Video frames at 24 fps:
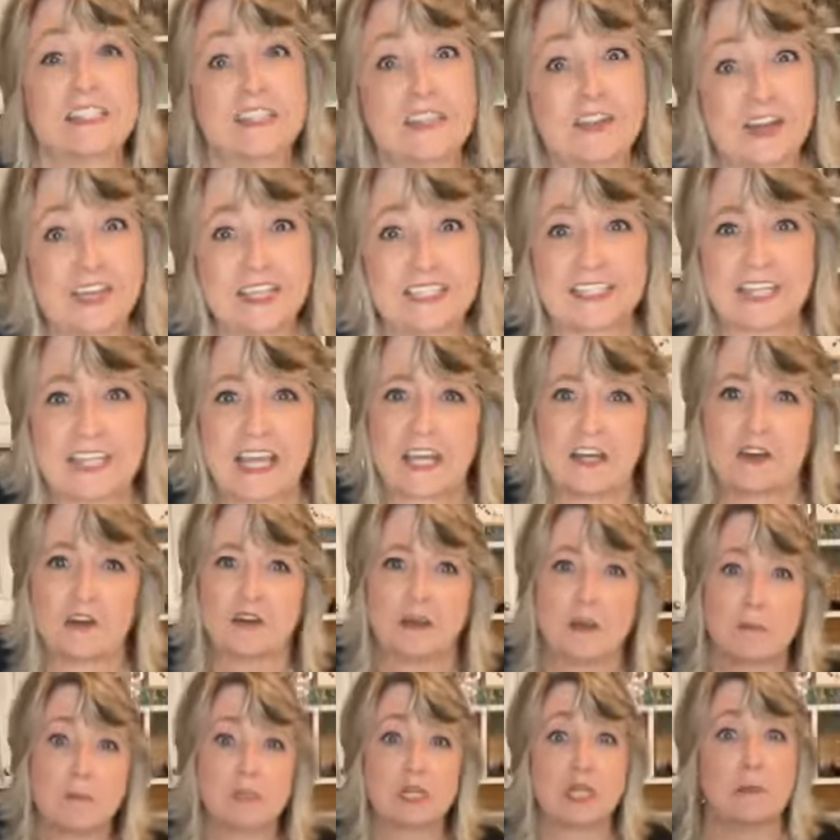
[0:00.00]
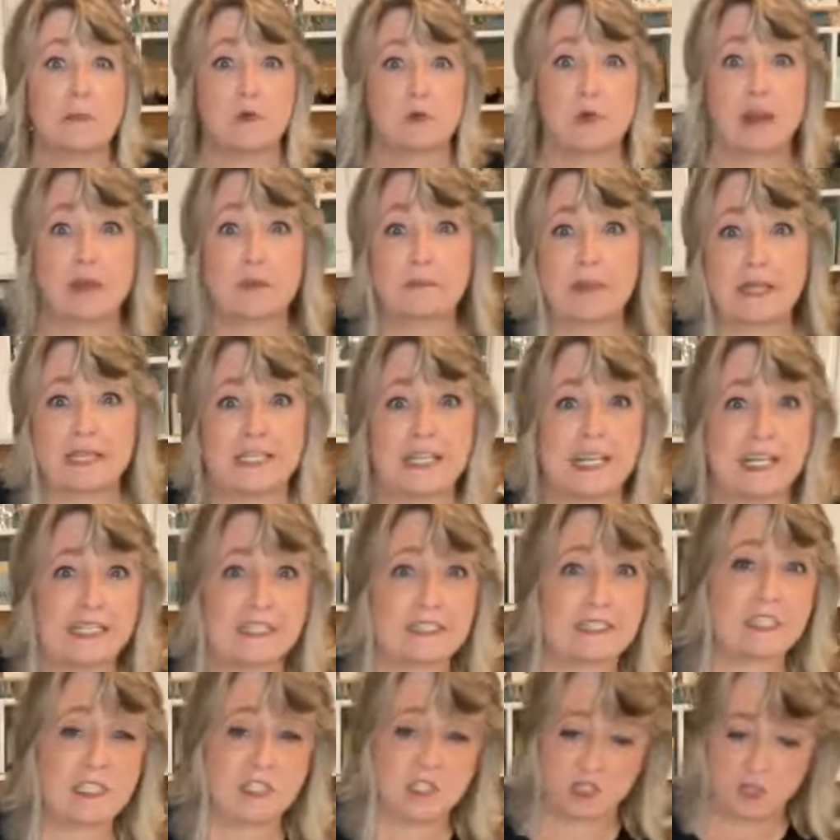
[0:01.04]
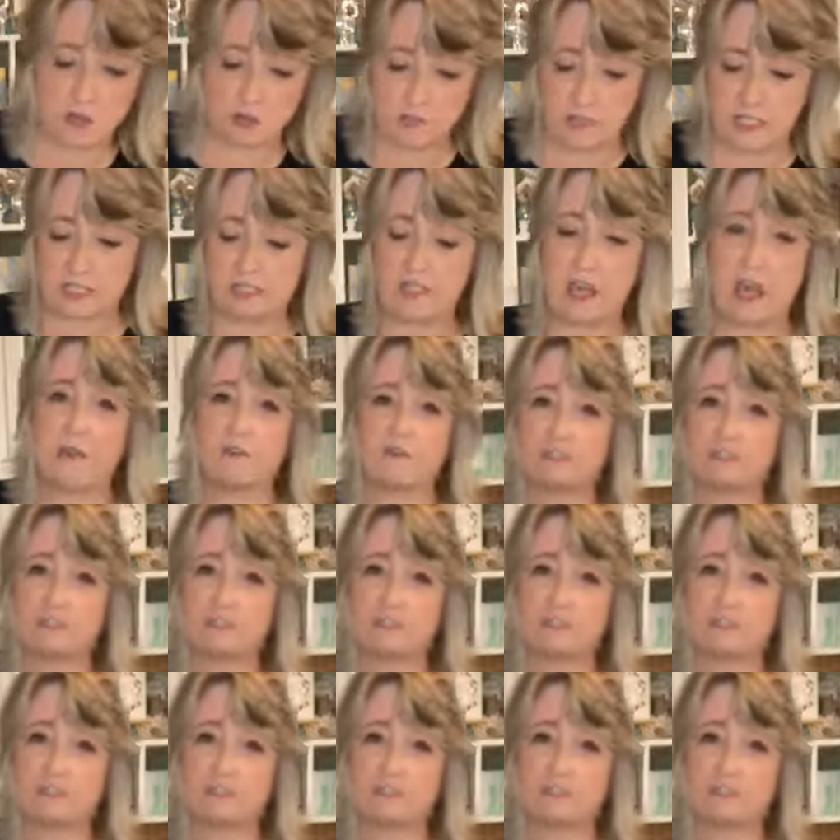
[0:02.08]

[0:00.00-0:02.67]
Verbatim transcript: I'll see you guys later. I'm gonna come around my desk to turn this